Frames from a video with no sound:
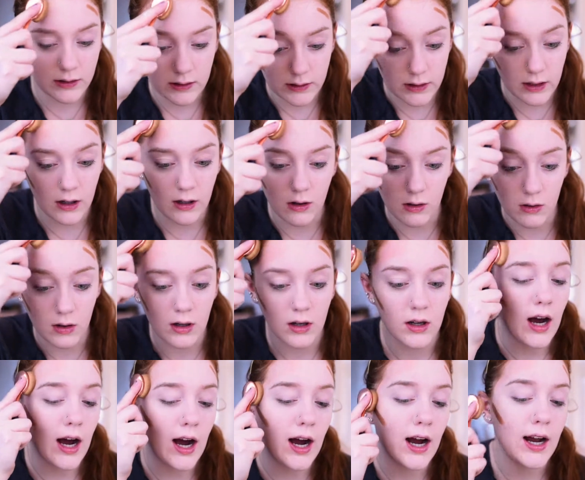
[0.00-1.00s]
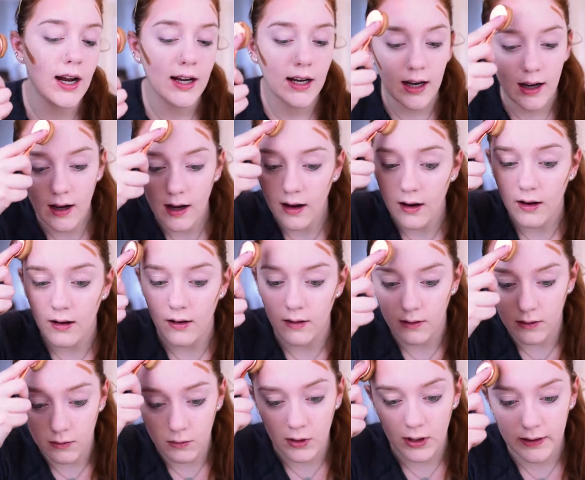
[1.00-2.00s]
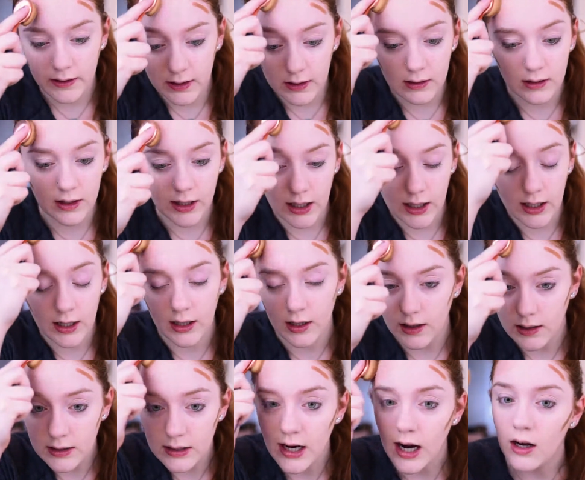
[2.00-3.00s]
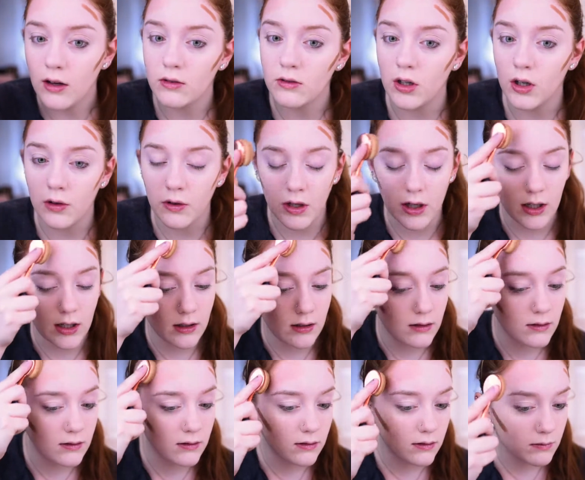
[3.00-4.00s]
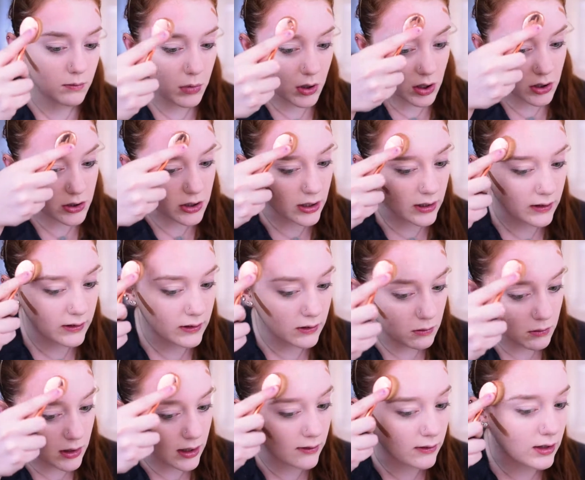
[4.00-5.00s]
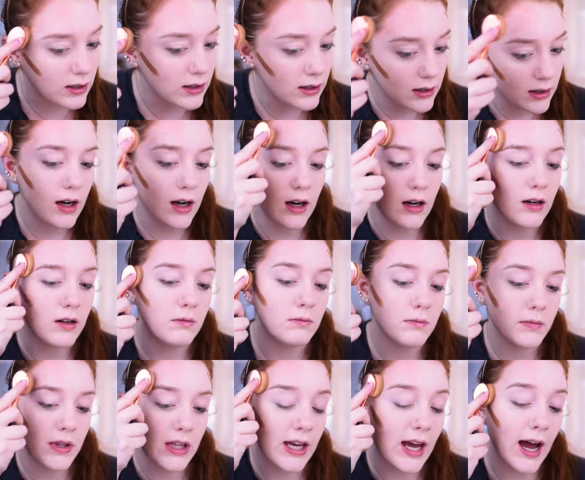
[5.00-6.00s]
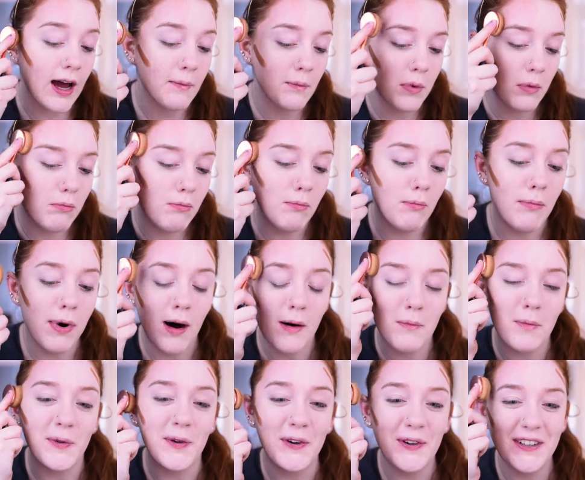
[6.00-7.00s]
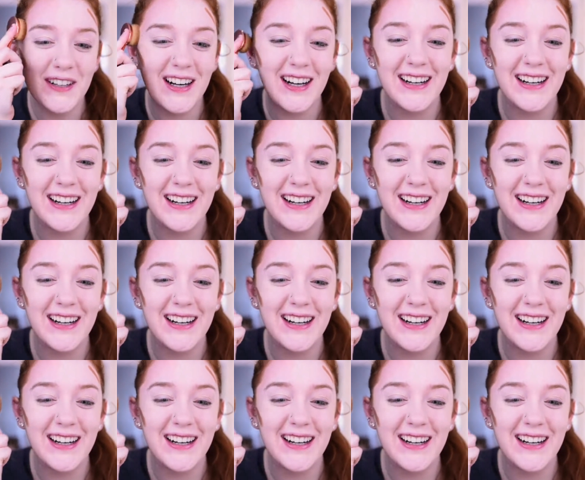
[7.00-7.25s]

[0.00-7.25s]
So I have recently downloaded, purchased, whatever, um, the app Bumble.